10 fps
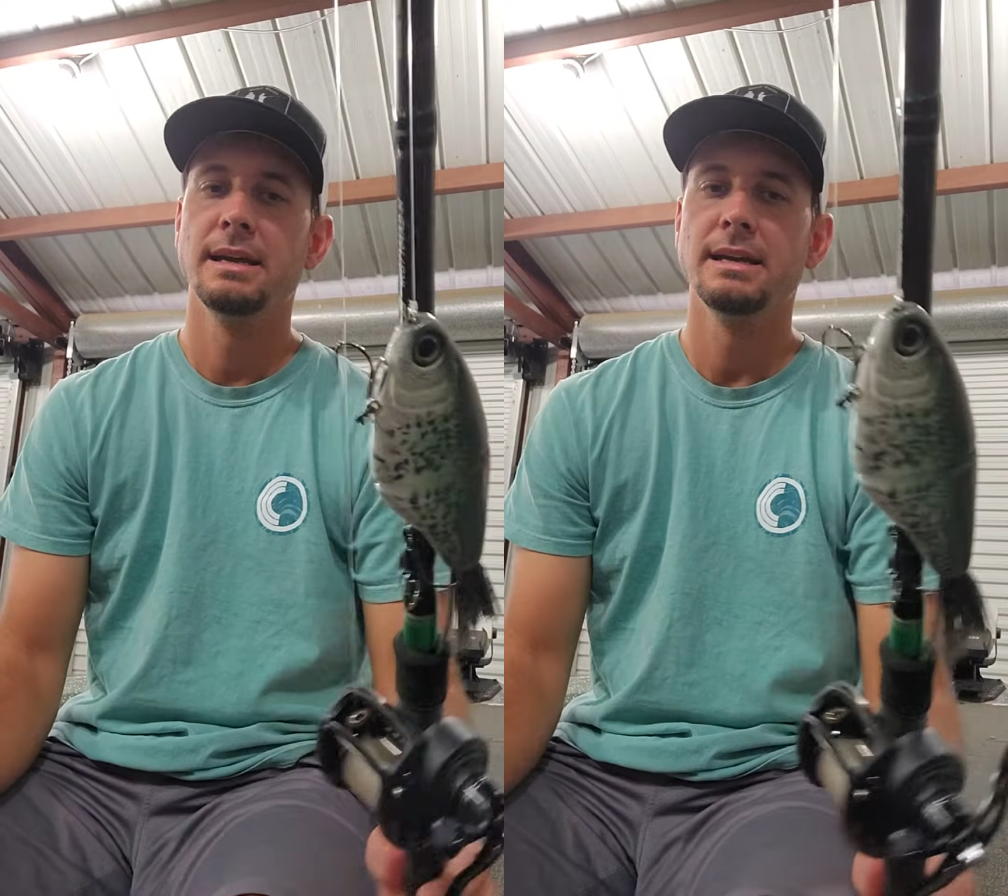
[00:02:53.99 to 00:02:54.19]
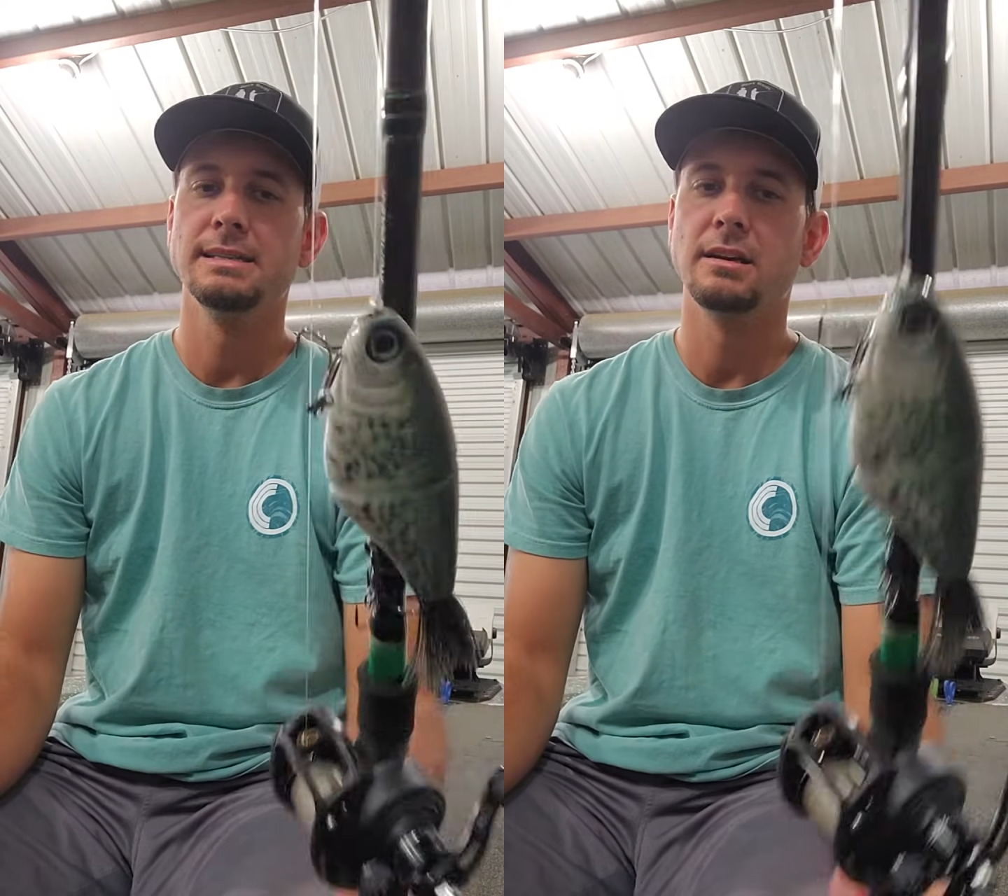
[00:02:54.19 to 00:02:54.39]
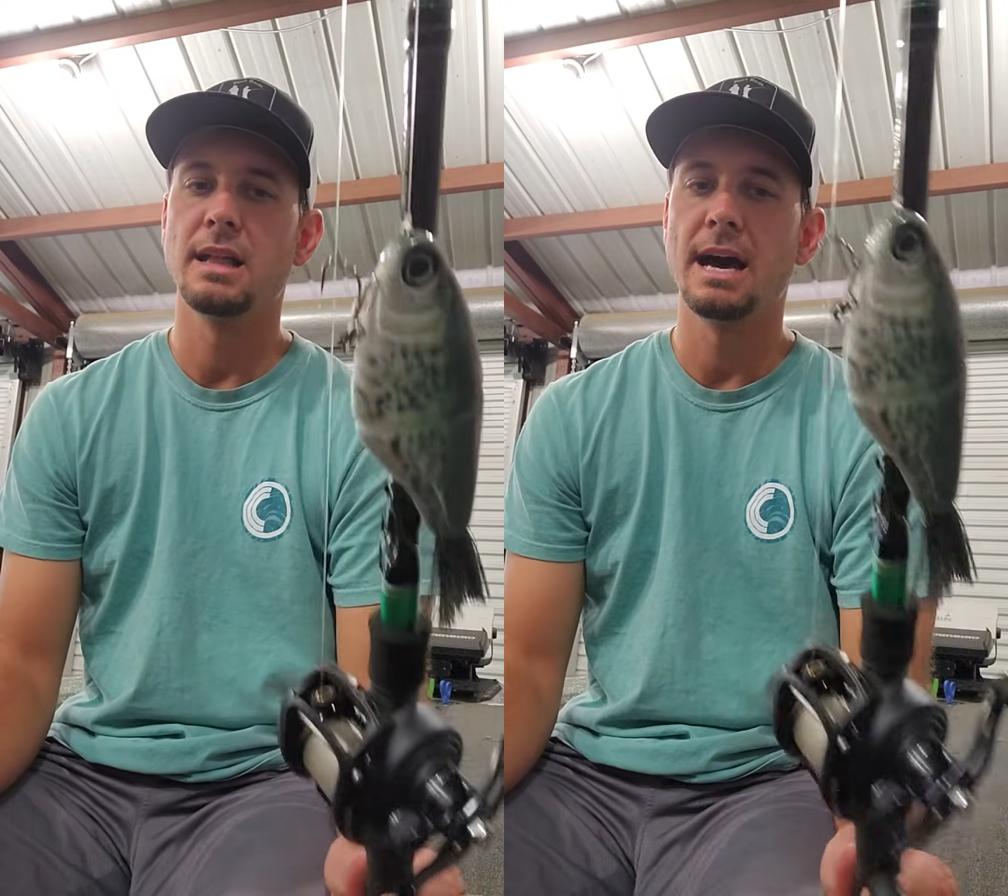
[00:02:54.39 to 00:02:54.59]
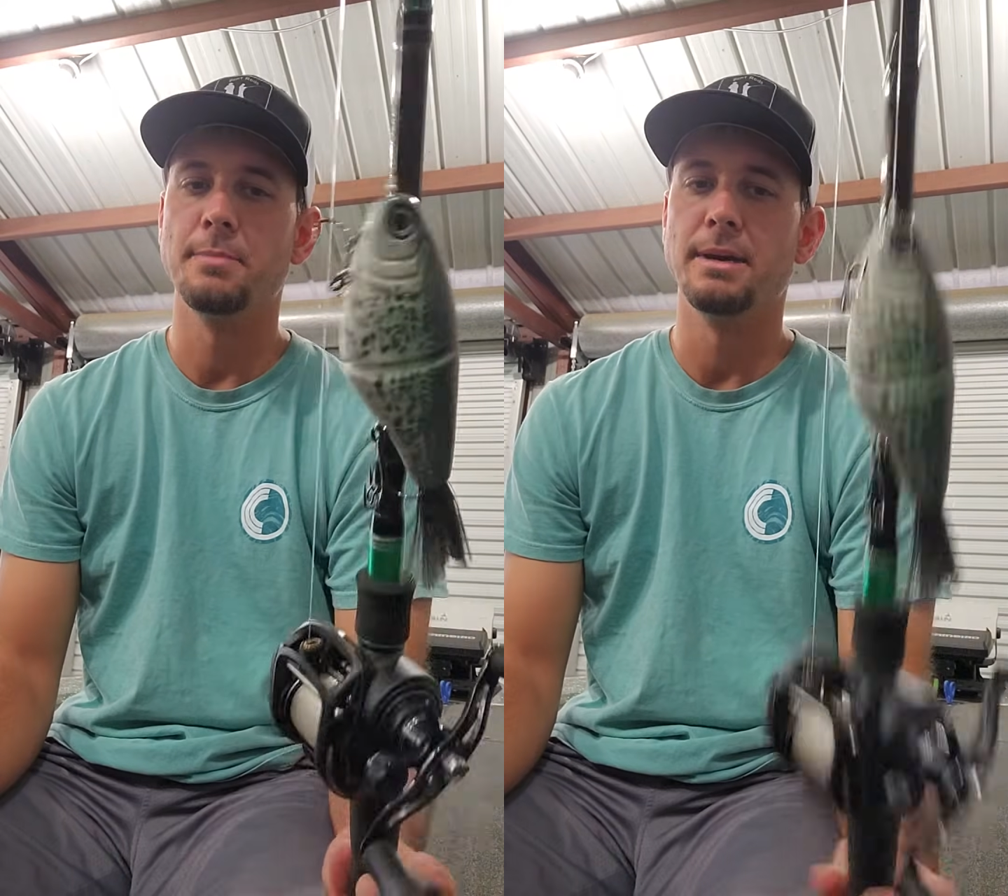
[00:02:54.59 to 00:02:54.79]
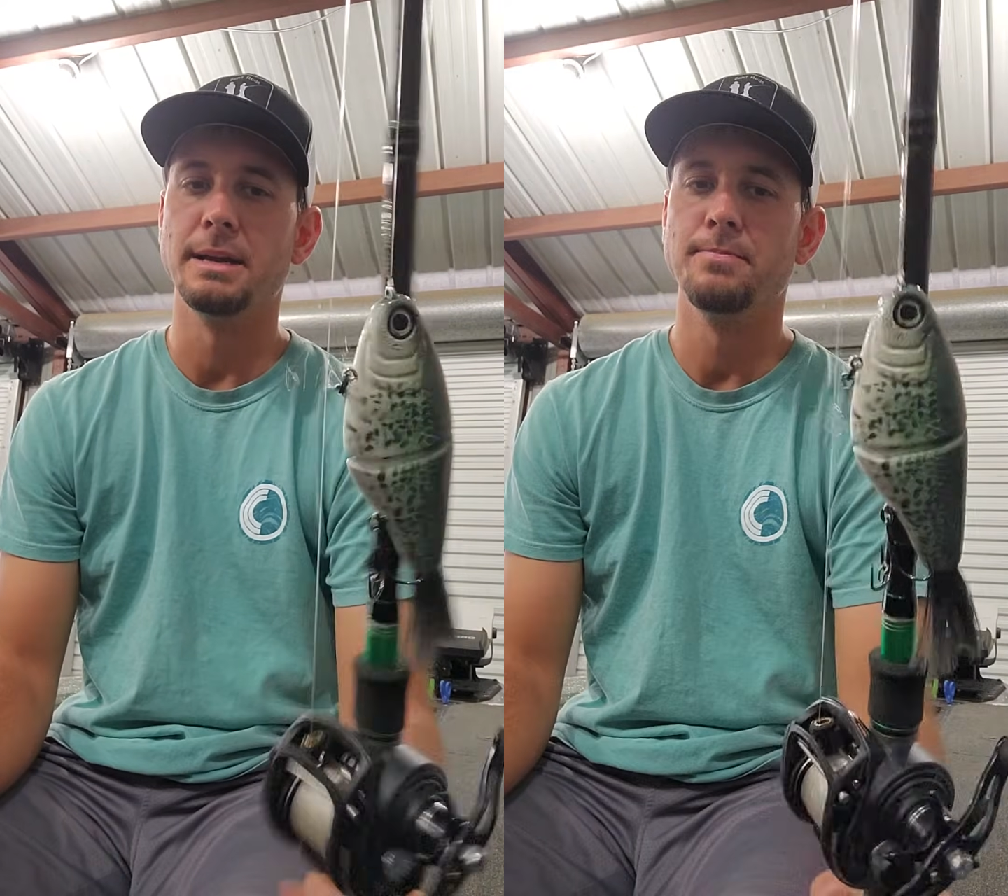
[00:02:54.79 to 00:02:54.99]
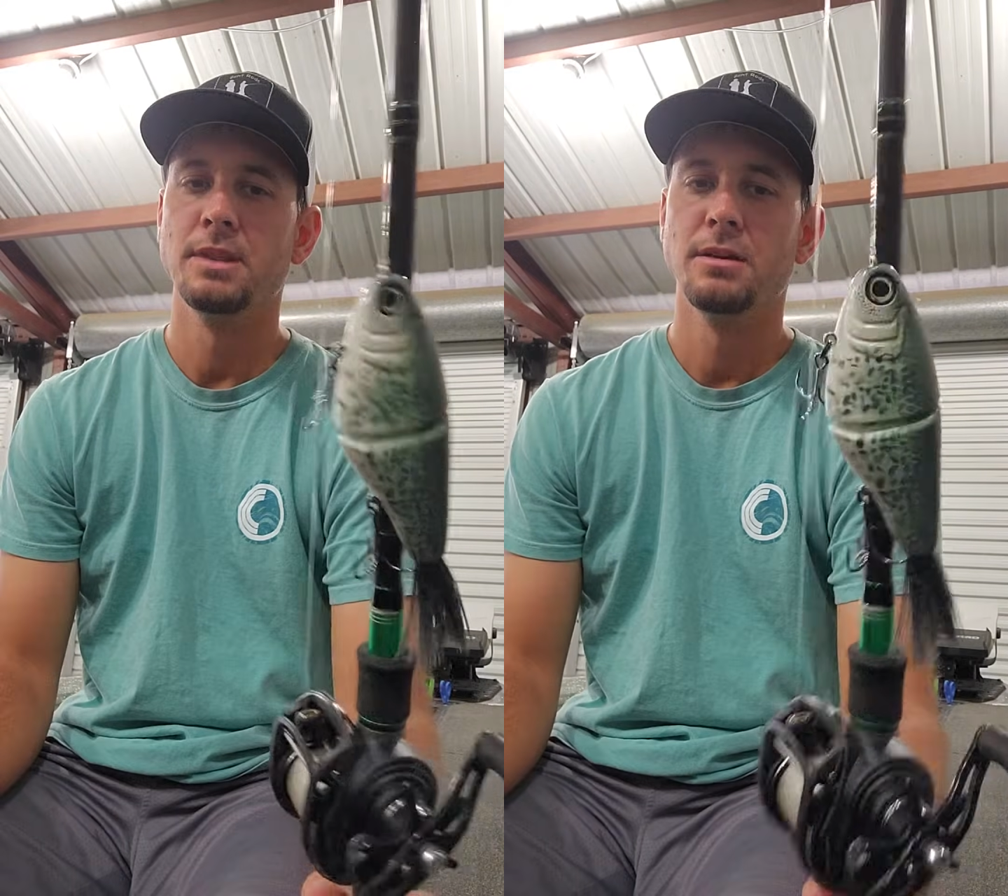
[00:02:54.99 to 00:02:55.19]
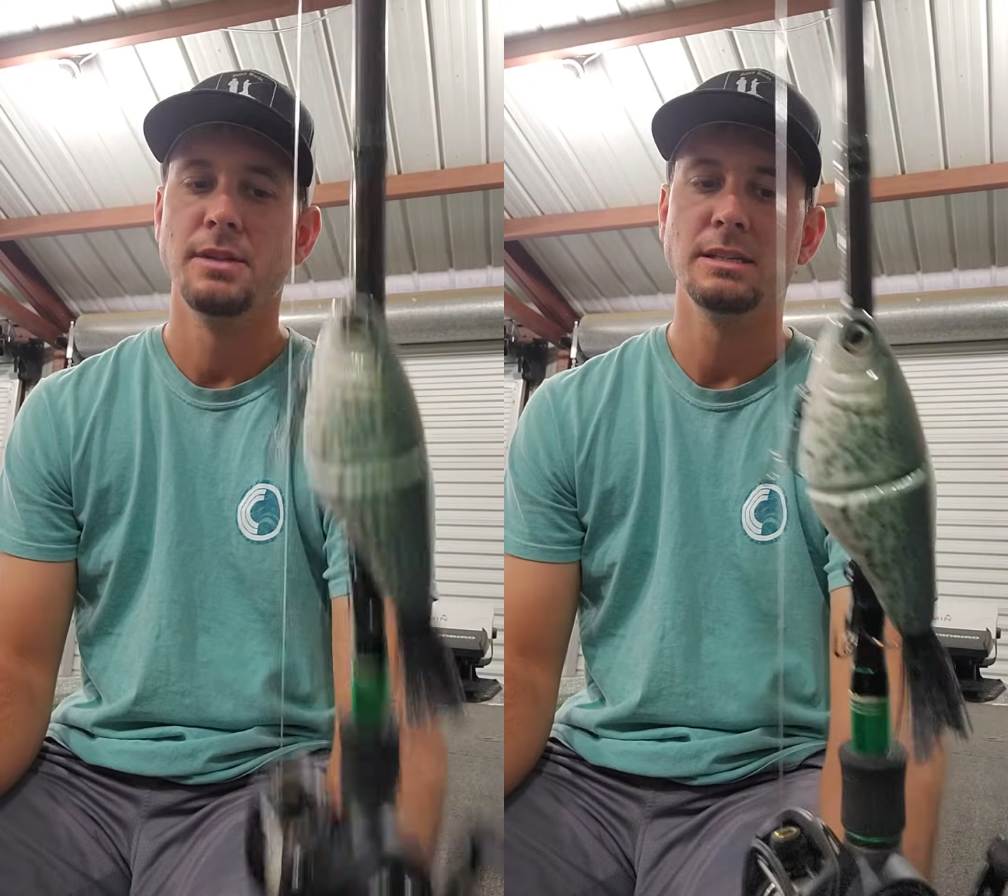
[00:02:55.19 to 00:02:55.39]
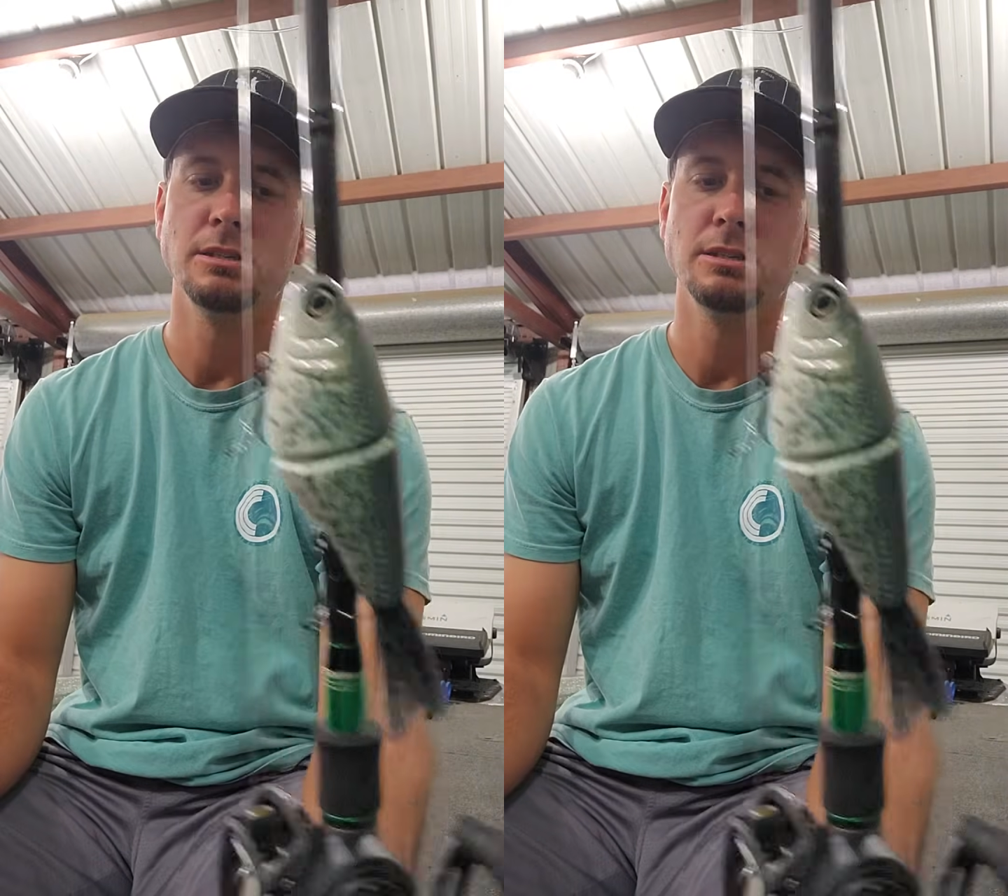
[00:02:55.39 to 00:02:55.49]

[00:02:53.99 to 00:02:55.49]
is a glide bait. This